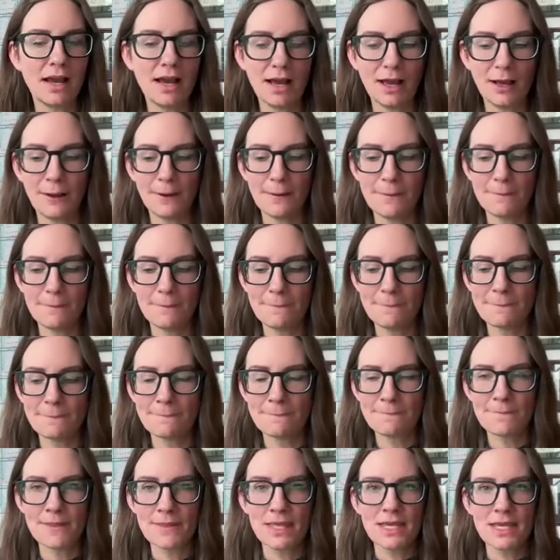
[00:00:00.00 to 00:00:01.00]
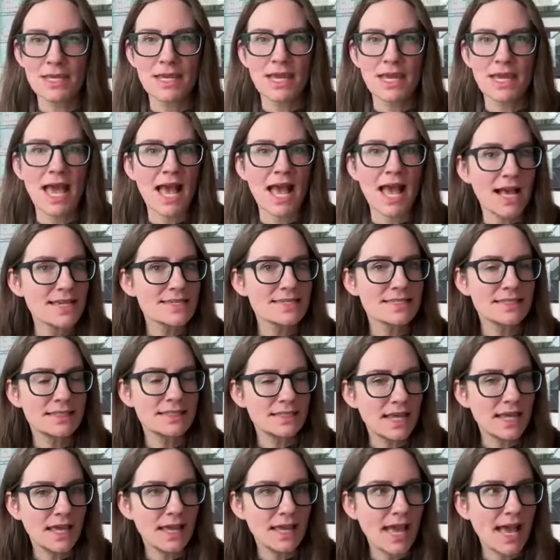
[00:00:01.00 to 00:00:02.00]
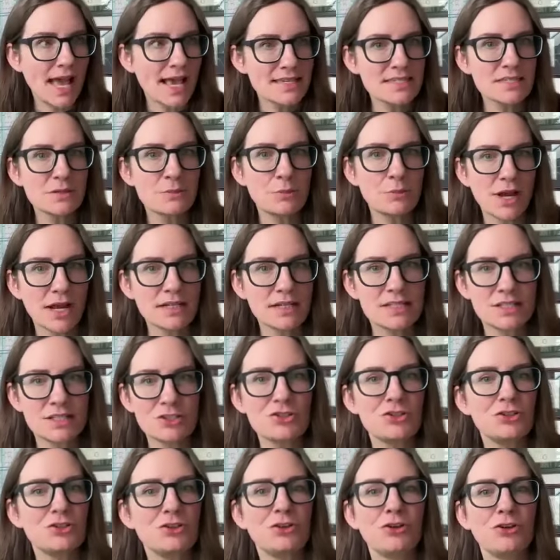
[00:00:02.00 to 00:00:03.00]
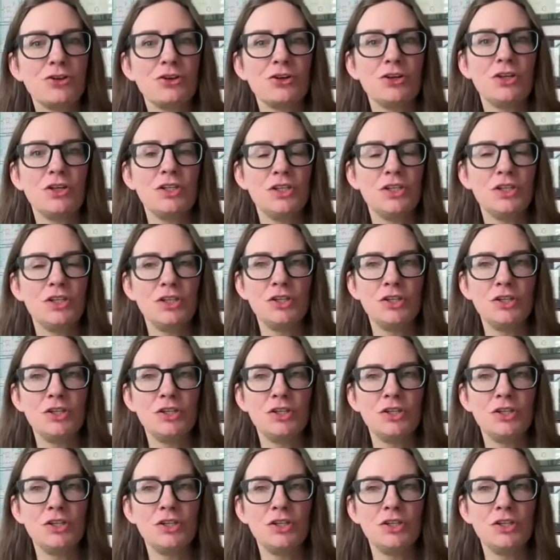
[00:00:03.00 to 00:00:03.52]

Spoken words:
Um, as a practitioner,